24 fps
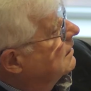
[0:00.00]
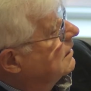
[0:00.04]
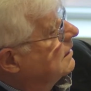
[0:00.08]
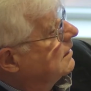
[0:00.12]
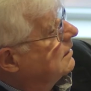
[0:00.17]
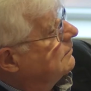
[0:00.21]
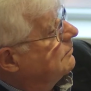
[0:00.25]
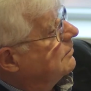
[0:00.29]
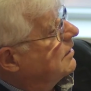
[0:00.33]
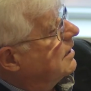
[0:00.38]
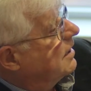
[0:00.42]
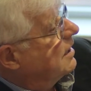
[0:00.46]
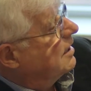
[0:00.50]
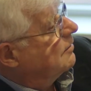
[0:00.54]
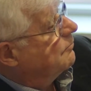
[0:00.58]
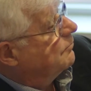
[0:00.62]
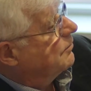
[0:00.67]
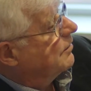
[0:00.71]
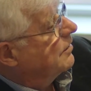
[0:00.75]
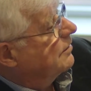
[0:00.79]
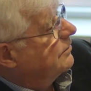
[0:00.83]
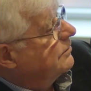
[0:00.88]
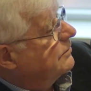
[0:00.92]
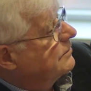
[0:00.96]
a
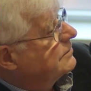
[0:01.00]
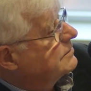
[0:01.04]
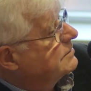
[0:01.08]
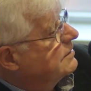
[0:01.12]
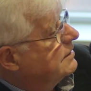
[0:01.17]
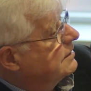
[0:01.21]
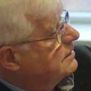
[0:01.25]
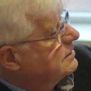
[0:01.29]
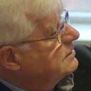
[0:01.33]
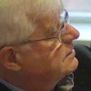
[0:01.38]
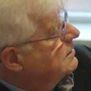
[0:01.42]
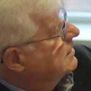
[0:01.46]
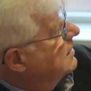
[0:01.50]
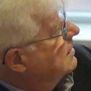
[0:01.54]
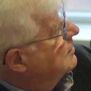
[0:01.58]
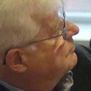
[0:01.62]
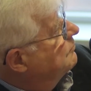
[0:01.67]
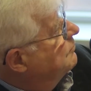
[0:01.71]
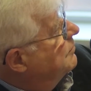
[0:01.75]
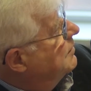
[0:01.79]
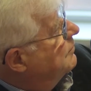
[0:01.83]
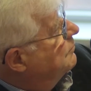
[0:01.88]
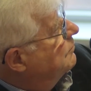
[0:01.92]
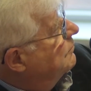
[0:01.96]
hypothesis
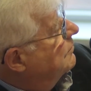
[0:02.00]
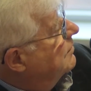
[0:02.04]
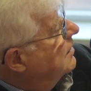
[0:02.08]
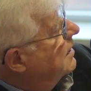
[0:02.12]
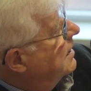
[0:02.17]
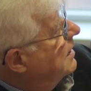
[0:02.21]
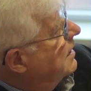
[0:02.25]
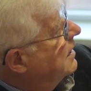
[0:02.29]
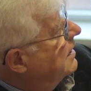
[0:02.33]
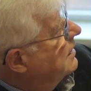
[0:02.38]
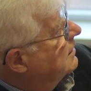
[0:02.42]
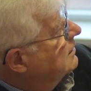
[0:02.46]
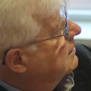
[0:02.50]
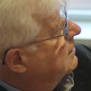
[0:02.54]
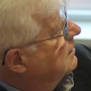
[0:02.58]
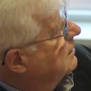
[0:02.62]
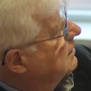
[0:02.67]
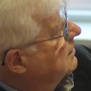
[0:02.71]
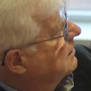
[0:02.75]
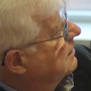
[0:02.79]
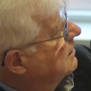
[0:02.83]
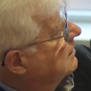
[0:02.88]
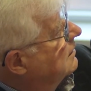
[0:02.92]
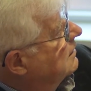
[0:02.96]
that people had
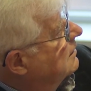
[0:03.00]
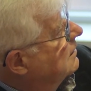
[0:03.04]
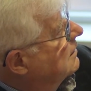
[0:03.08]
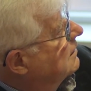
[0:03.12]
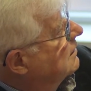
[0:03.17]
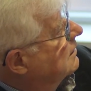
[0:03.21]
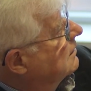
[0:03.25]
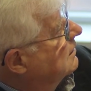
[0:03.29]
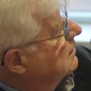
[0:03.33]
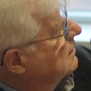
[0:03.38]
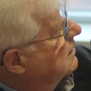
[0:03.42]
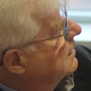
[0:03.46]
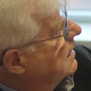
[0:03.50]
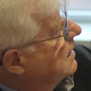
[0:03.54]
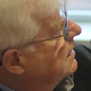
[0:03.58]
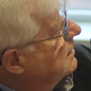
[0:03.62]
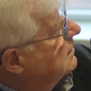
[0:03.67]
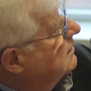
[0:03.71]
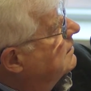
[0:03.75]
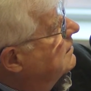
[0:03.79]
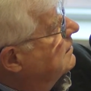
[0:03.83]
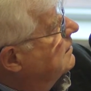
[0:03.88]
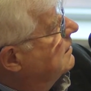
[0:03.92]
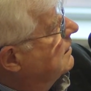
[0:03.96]

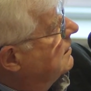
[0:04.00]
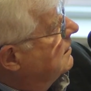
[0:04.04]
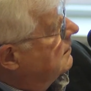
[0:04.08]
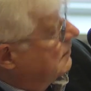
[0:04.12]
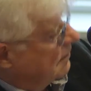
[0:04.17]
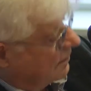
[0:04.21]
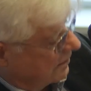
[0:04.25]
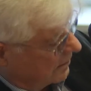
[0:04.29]
that the